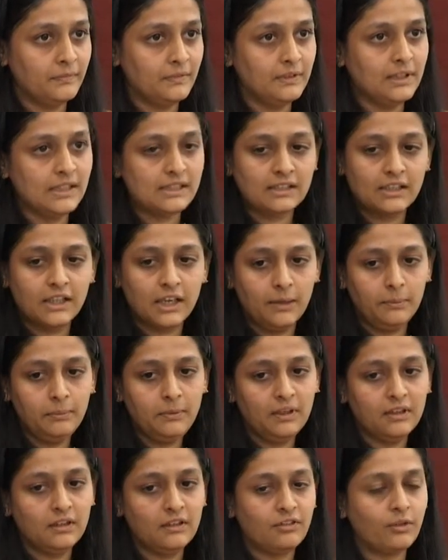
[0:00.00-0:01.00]
The
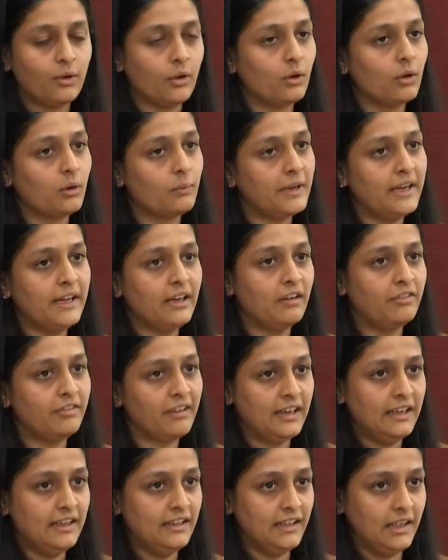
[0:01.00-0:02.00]
script followed by a
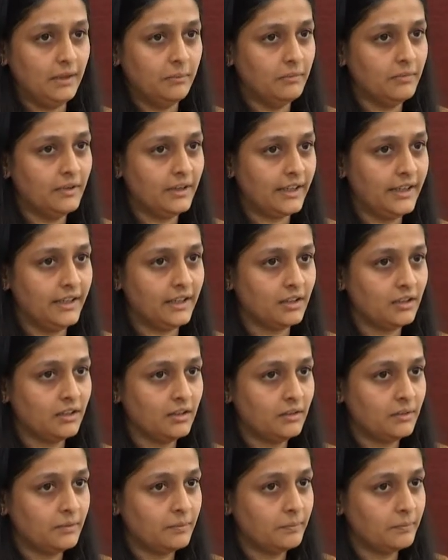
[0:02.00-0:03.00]
file name, right? Will,
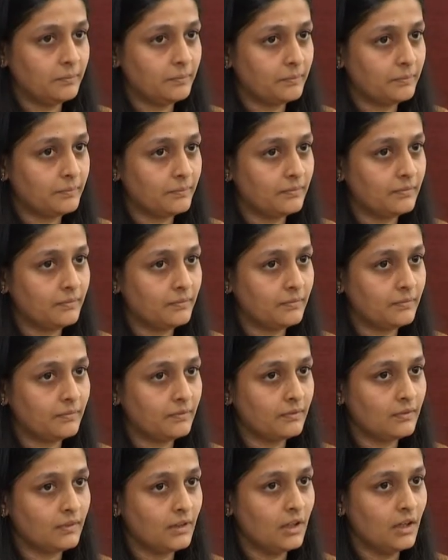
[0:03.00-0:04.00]
will it be
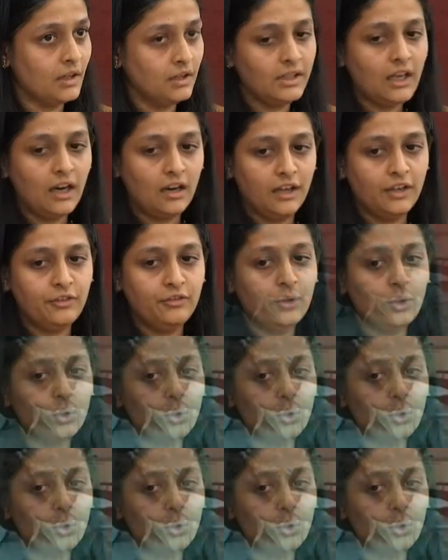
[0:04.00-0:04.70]
overwritten? Uh, yeah, like if you